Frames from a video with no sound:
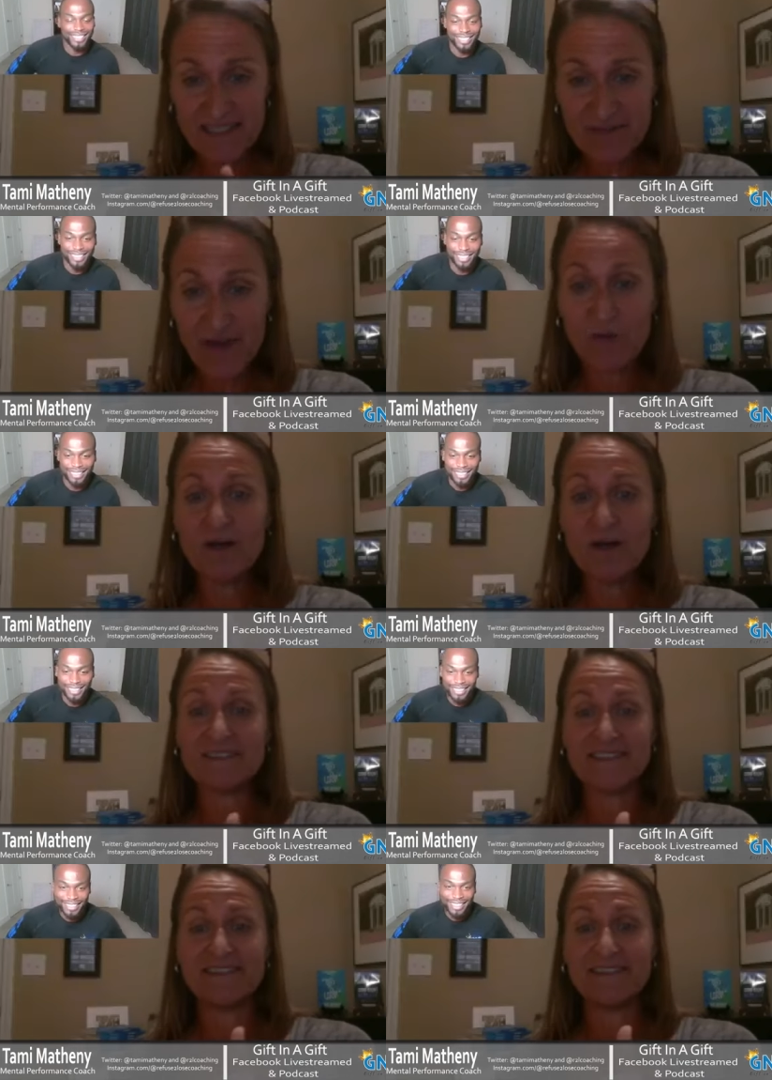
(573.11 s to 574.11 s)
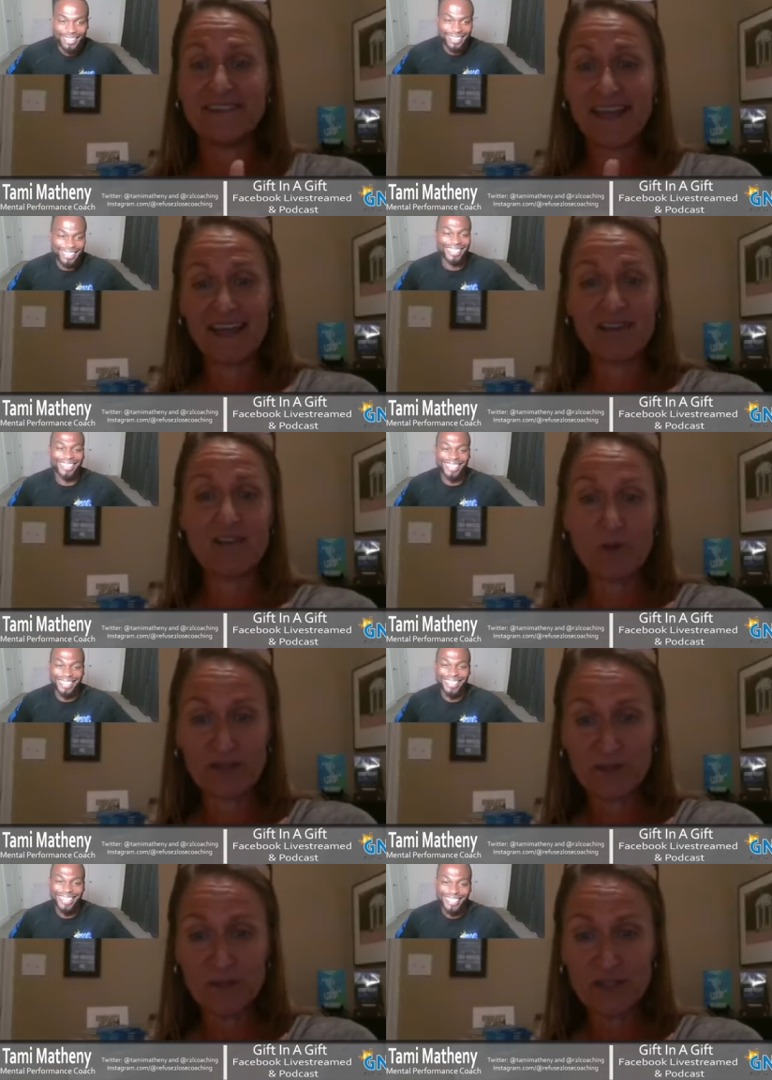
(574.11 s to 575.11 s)
if they want to, and if they're
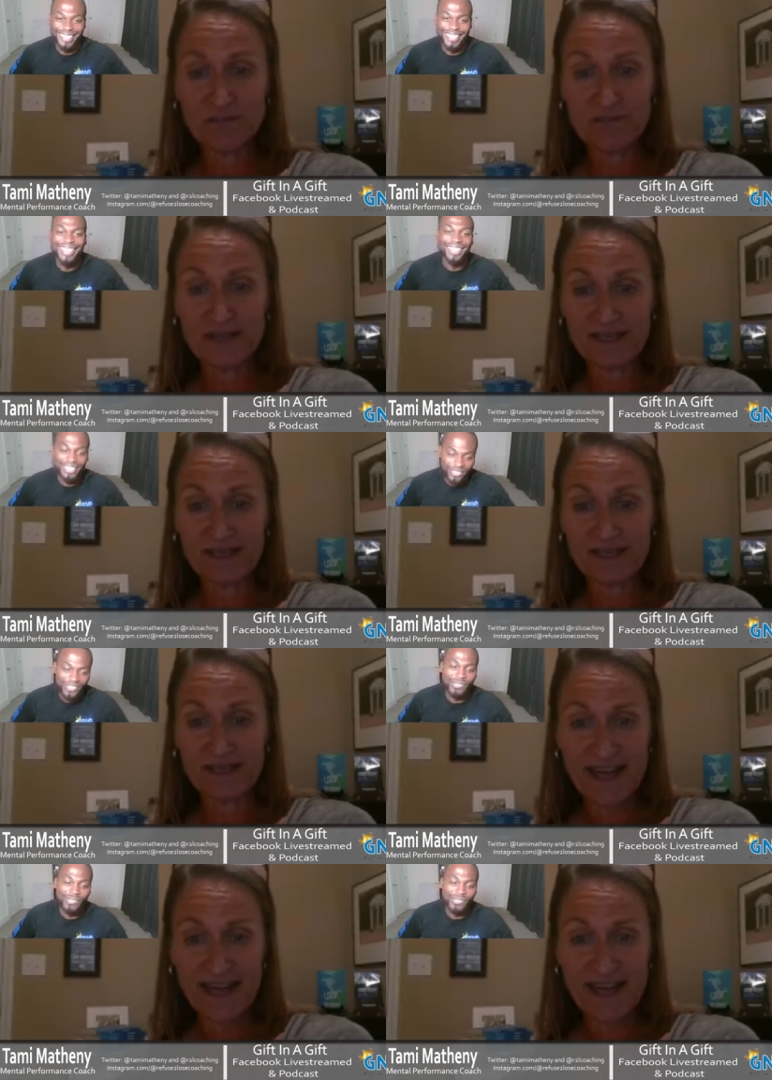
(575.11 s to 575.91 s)
willing to put them in the